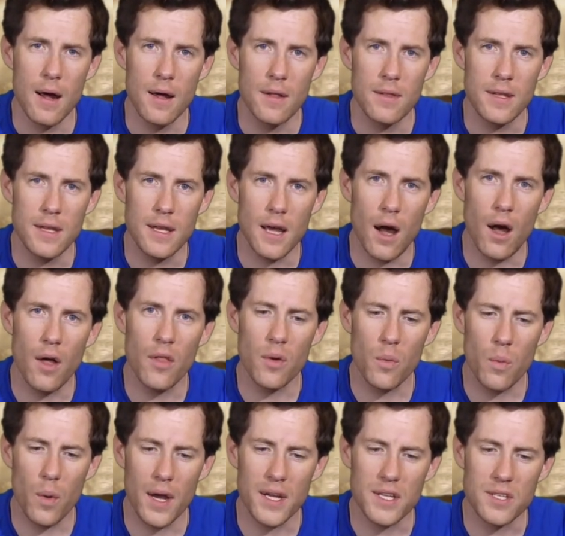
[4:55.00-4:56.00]
The other
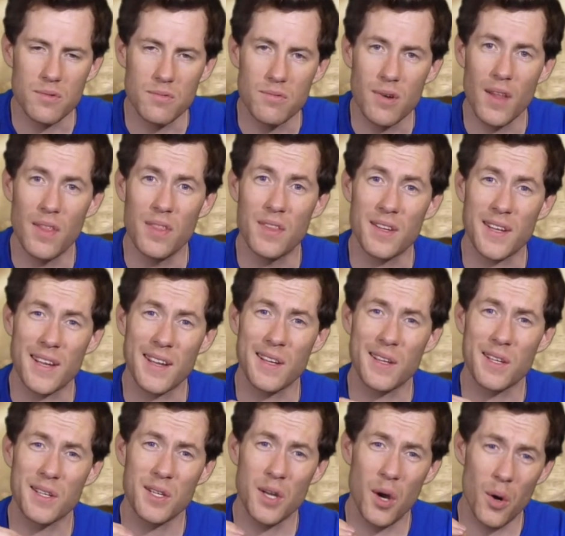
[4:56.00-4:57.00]
way to run the
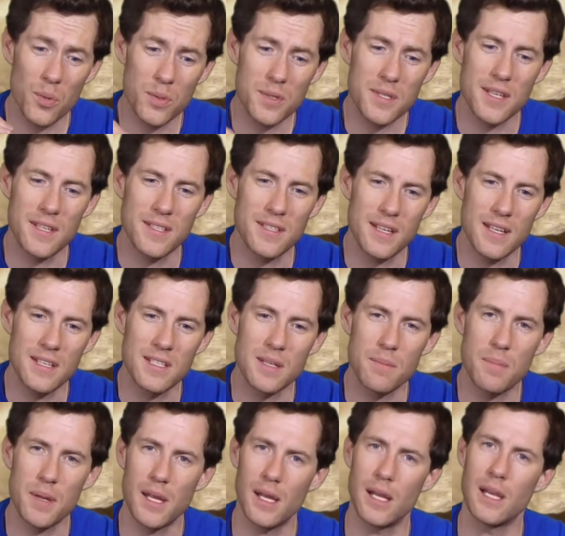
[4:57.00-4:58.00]
Cultists is to
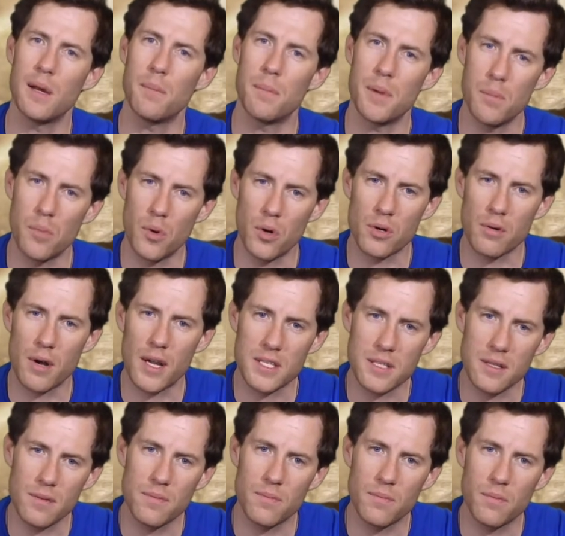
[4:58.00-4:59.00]
be a little bit more
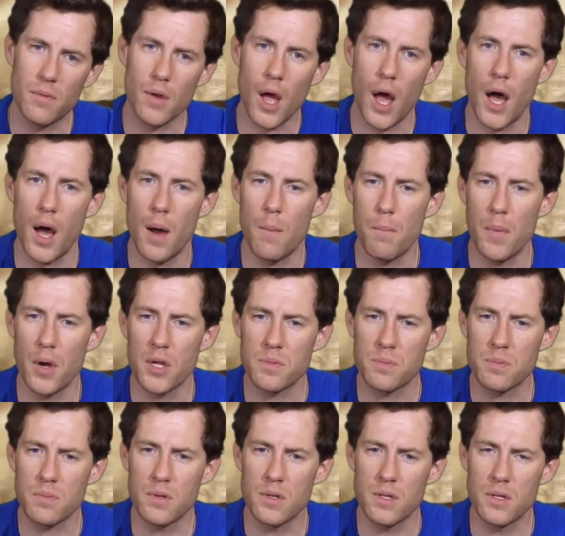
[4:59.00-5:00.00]
aggressive.
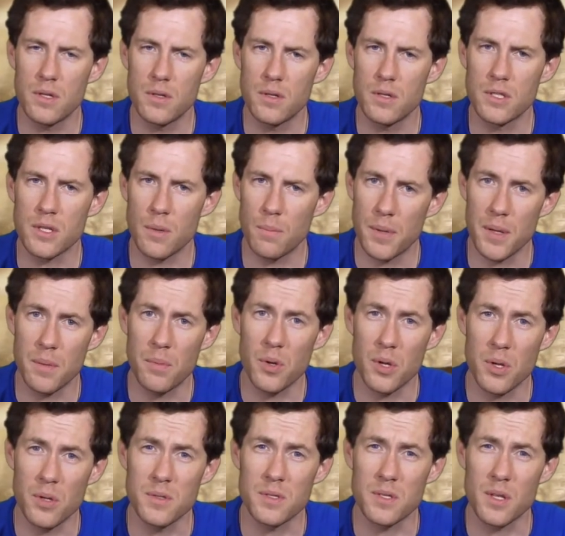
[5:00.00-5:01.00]
Some people
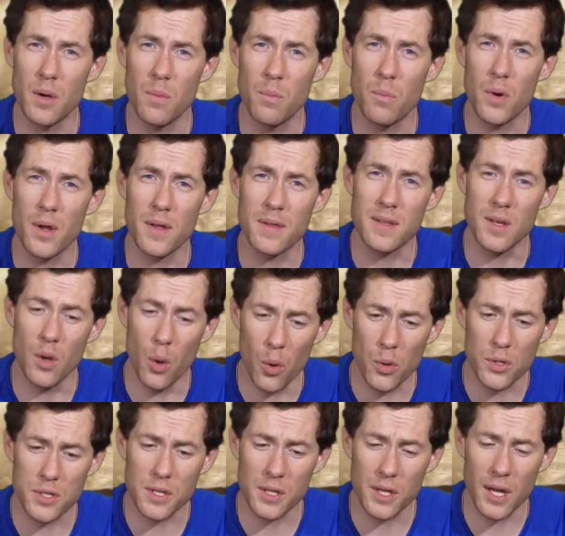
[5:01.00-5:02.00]
use them with the auto